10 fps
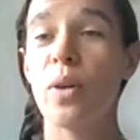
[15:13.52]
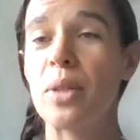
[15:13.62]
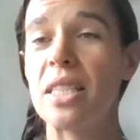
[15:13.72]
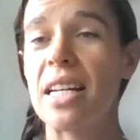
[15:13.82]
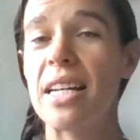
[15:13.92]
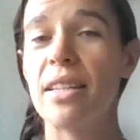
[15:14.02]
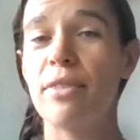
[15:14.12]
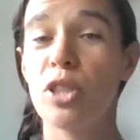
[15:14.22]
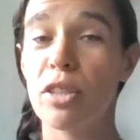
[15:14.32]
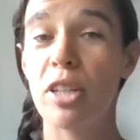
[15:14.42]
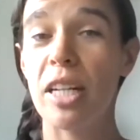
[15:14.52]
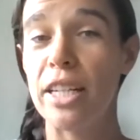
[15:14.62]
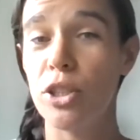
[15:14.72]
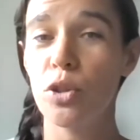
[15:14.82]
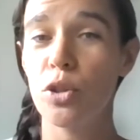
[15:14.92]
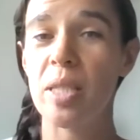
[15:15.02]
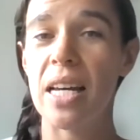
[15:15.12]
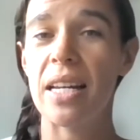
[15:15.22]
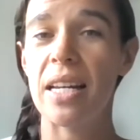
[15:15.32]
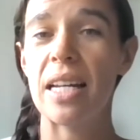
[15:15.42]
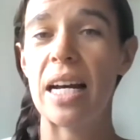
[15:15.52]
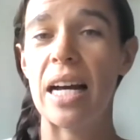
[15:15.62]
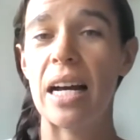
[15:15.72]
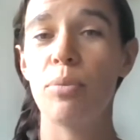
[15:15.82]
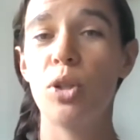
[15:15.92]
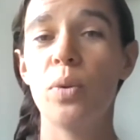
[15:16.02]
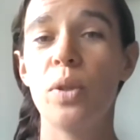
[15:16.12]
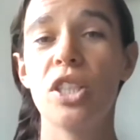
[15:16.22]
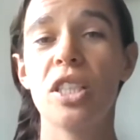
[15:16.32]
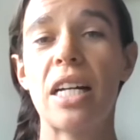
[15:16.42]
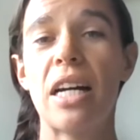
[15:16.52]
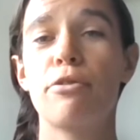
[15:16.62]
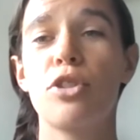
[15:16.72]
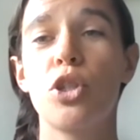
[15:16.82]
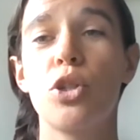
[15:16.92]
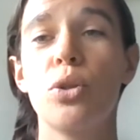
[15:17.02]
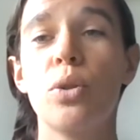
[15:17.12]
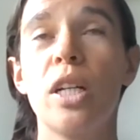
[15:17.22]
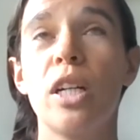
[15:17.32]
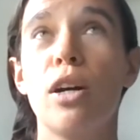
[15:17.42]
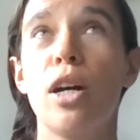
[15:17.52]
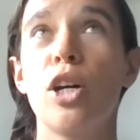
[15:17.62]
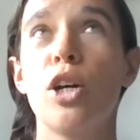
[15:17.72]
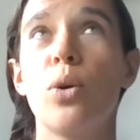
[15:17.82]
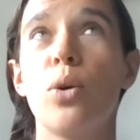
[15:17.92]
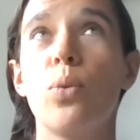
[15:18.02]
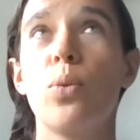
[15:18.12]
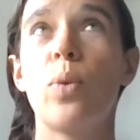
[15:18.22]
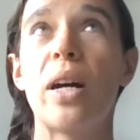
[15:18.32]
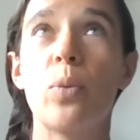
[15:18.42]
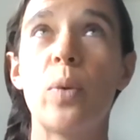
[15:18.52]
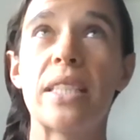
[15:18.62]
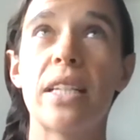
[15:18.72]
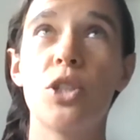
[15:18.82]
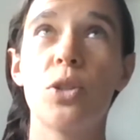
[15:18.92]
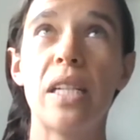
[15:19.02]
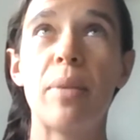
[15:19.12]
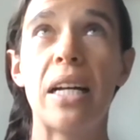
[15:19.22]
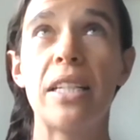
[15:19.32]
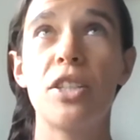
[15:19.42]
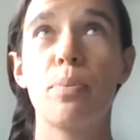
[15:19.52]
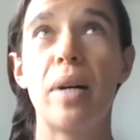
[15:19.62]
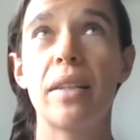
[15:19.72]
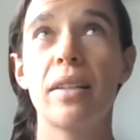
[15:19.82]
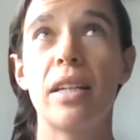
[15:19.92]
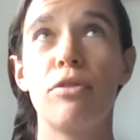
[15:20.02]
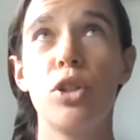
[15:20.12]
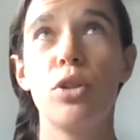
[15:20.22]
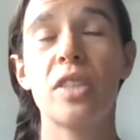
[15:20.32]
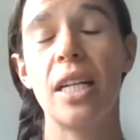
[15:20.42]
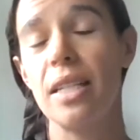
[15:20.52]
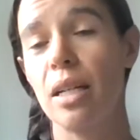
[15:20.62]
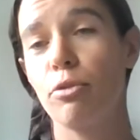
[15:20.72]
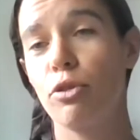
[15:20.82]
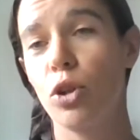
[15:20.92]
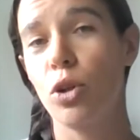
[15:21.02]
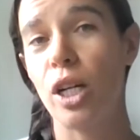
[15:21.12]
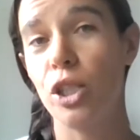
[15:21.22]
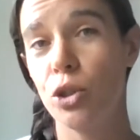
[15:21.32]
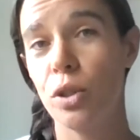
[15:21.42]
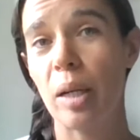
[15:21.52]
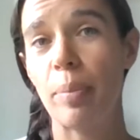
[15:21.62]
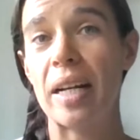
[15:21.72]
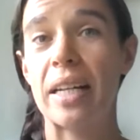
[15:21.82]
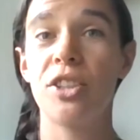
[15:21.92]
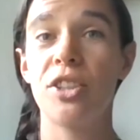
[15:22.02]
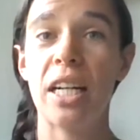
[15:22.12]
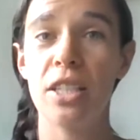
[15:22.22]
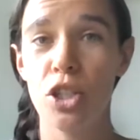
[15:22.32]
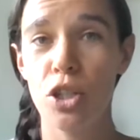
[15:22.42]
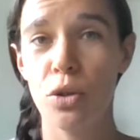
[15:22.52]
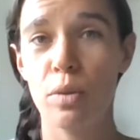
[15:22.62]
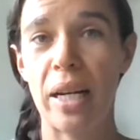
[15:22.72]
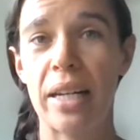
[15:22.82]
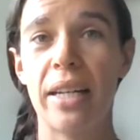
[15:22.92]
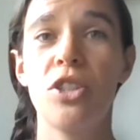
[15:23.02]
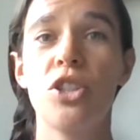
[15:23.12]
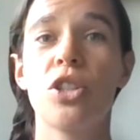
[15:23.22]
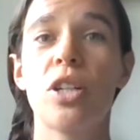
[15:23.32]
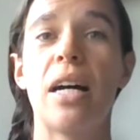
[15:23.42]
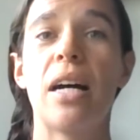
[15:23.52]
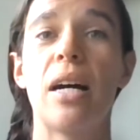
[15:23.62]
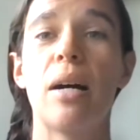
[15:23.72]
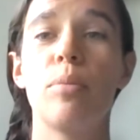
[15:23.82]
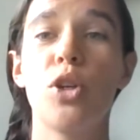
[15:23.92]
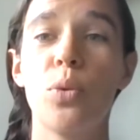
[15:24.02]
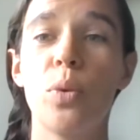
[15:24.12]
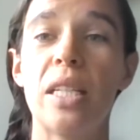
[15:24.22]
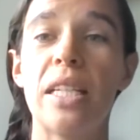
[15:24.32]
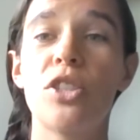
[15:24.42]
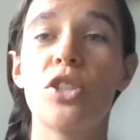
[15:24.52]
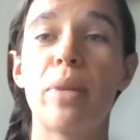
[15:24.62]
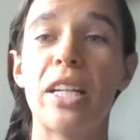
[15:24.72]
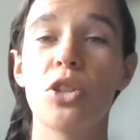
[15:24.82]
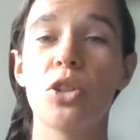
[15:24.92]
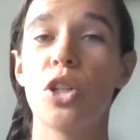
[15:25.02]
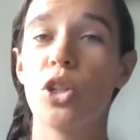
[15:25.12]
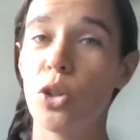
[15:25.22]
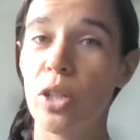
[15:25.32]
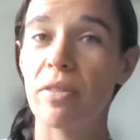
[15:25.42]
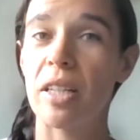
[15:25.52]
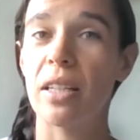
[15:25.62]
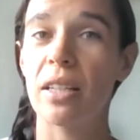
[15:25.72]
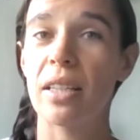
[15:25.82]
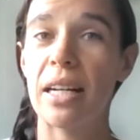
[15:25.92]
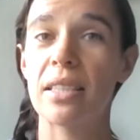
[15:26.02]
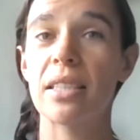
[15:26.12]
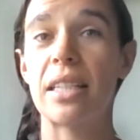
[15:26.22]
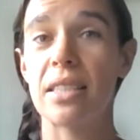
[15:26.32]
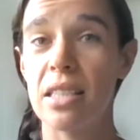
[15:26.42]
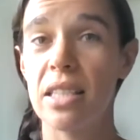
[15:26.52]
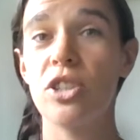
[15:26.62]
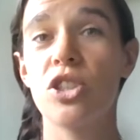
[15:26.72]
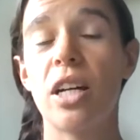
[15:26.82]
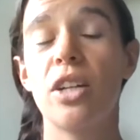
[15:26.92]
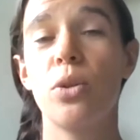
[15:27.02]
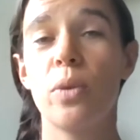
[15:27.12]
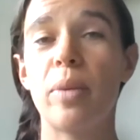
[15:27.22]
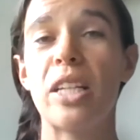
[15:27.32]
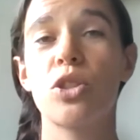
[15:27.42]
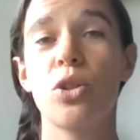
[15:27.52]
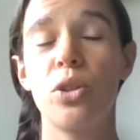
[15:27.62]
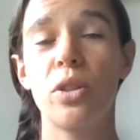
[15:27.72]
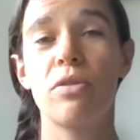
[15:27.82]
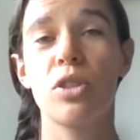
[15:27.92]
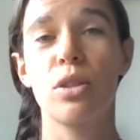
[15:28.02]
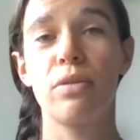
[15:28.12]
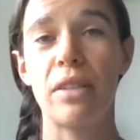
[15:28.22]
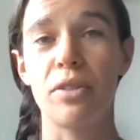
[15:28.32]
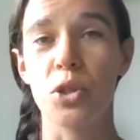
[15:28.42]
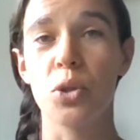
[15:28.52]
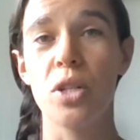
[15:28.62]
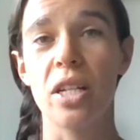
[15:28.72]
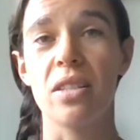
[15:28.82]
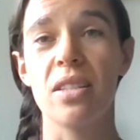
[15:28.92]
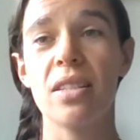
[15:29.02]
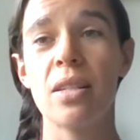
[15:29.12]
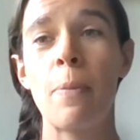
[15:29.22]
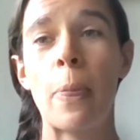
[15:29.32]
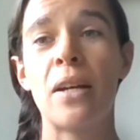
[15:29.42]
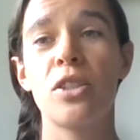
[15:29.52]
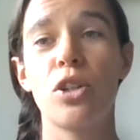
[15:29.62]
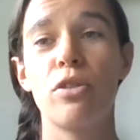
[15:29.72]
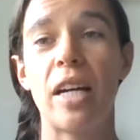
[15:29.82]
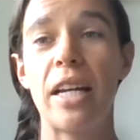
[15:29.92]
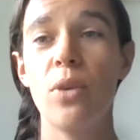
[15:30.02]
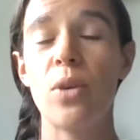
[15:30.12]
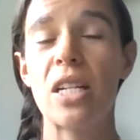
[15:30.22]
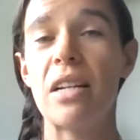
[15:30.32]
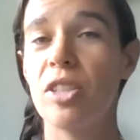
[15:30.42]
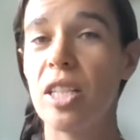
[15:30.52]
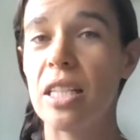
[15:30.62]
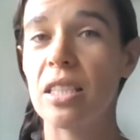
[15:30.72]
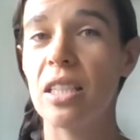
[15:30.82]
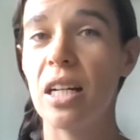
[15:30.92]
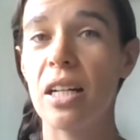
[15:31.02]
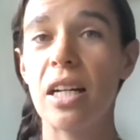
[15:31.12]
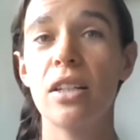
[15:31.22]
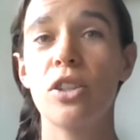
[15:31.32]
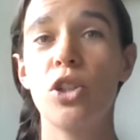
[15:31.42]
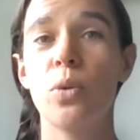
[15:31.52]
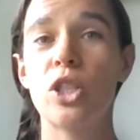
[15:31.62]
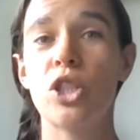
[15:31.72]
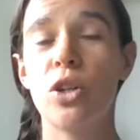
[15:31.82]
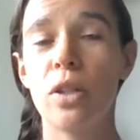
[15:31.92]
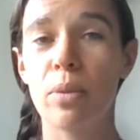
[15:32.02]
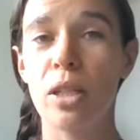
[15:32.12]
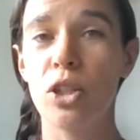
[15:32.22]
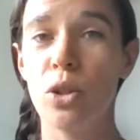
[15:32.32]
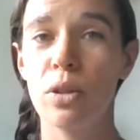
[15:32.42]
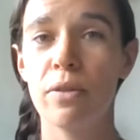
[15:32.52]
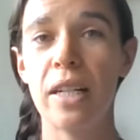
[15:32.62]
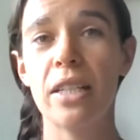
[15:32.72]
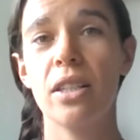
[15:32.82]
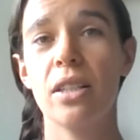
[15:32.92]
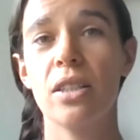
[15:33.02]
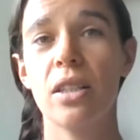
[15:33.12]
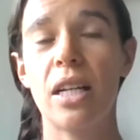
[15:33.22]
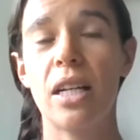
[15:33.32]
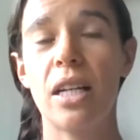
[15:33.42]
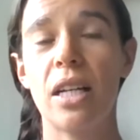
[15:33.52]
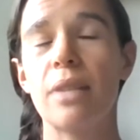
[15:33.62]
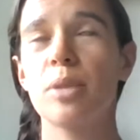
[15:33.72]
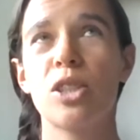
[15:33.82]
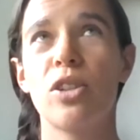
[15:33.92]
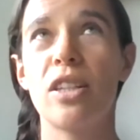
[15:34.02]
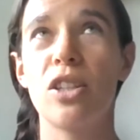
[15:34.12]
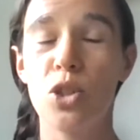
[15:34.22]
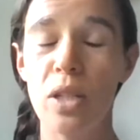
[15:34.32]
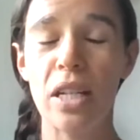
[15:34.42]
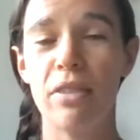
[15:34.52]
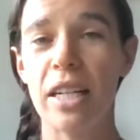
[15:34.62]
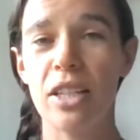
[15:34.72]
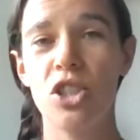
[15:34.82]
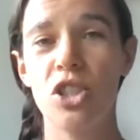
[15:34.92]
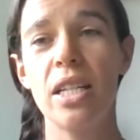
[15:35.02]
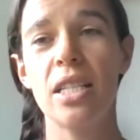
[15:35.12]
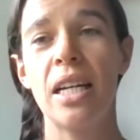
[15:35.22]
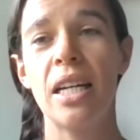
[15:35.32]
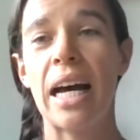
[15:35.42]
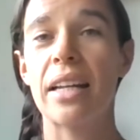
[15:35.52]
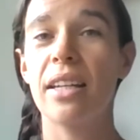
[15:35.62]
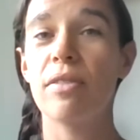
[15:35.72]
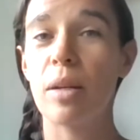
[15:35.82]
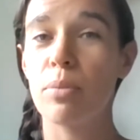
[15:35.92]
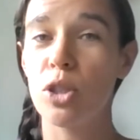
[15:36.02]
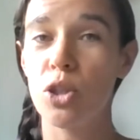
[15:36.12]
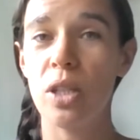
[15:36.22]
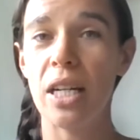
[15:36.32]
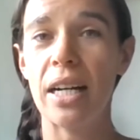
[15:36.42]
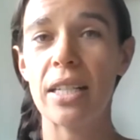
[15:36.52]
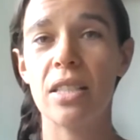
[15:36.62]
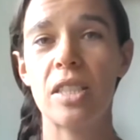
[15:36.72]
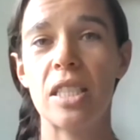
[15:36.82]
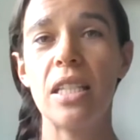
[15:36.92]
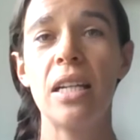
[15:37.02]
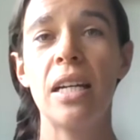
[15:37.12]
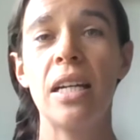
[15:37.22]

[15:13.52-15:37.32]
would say for different age groups, then um, you would just have to when we send you an email each month, if you've signed up for a junior package and a youth package, um, you would need to make sure that you're giving that as the teacher, you would make sure you give to the relevant audience. So for anyone 11 years and younger, you would show them the youth fact, uh, sorry, the junior fact sheet and give them the junior activity.